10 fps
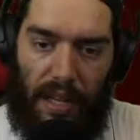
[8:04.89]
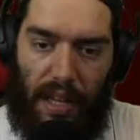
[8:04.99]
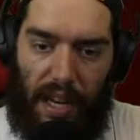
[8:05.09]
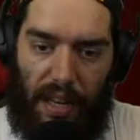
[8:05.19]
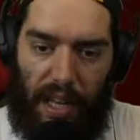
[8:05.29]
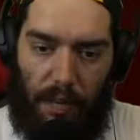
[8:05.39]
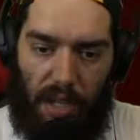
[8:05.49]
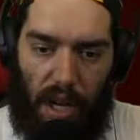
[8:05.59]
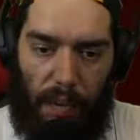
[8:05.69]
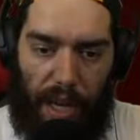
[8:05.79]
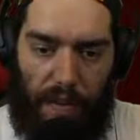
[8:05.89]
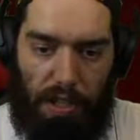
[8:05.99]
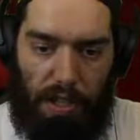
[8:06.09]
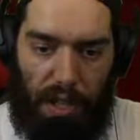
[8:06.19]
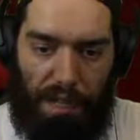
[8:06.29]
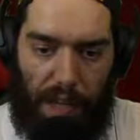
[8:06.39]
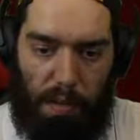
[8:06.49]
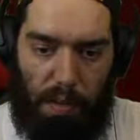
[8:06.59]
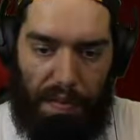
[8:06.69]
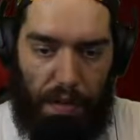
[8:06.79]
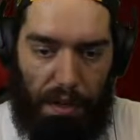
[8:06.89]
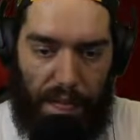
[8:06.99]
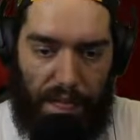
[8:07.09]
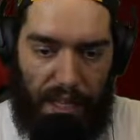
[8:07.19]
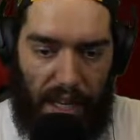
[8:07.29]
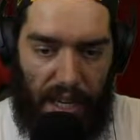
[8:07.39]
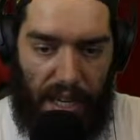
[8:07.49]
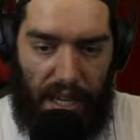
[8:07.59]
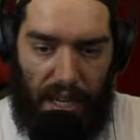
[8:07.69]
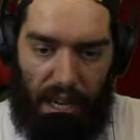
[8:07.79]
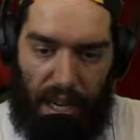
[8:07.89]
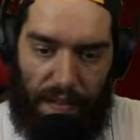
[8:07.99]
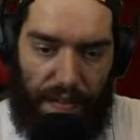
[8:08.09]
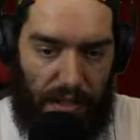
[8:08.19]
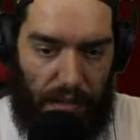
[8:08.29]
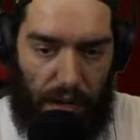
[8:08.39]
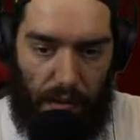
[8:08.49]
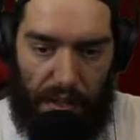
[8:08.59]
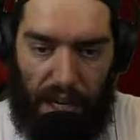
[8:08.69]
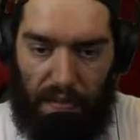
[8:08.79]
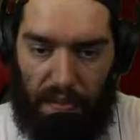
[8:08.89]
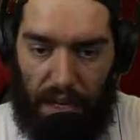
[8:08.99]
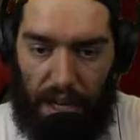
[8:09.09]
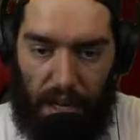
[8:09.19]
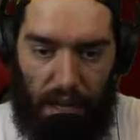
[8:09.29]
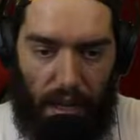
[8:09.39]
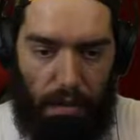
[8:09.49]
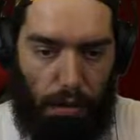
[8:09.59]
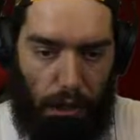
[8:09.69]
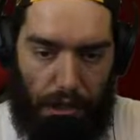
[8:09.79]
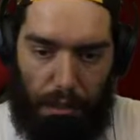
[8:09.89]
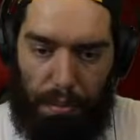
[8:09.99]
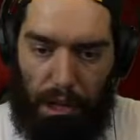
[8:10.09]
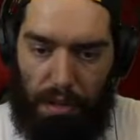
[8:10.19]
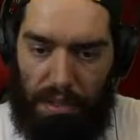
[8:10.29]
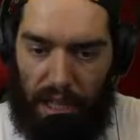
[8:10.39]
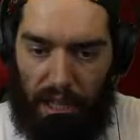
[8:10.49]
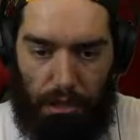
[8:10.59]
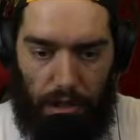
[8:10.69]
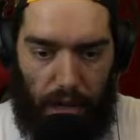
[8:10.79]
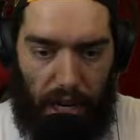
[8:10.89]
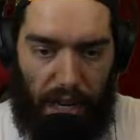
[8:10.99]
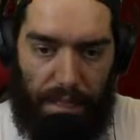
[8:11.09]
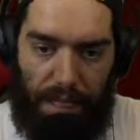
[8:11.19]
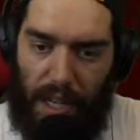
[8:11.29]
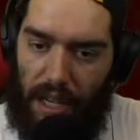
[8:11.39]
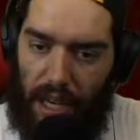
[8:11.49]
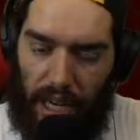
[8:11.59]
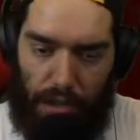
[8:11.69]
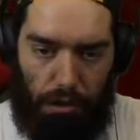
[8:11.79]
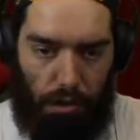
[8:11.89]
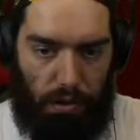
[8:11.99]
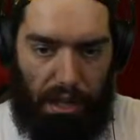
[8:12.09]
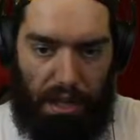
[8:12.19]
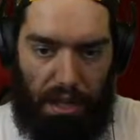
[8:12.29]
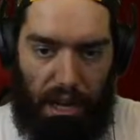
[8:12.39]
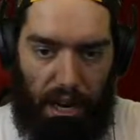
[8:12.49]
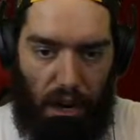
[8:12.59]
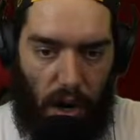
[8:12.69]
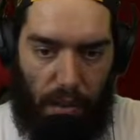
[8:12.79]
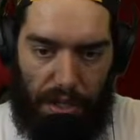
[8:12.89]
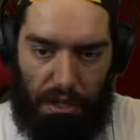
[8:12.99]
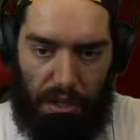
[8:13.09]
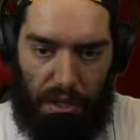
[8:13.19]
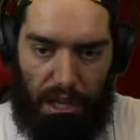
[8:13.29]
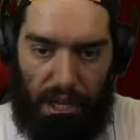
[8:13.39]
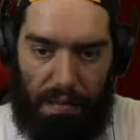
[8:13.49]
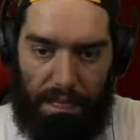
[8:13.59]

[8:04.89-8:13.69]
Then in the helm slot, we have a G-face with a 40-15 in it. Fast hit, recovery, crushing blow, deadly strike. Extra strength in there, always a good thing.